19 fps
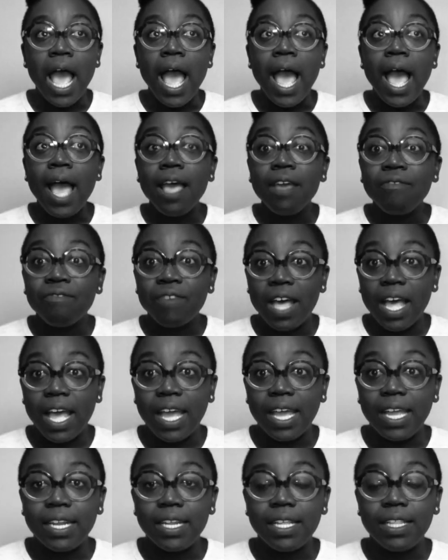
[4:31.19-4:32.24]
I
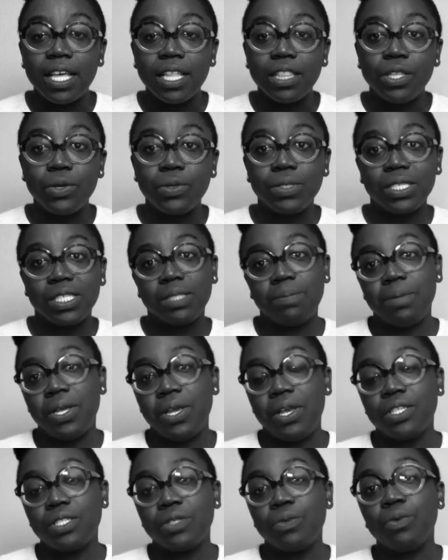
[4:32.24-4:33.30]
find that those
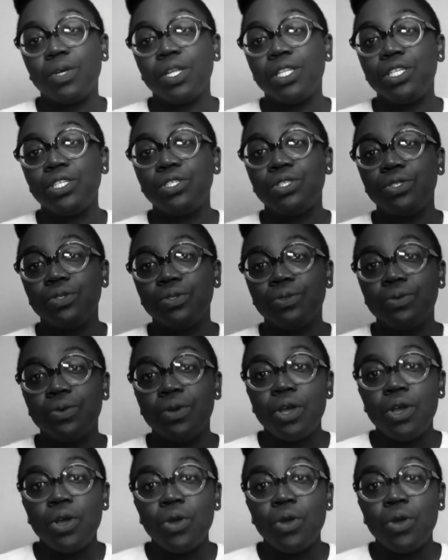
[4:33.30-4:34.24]
experiences really do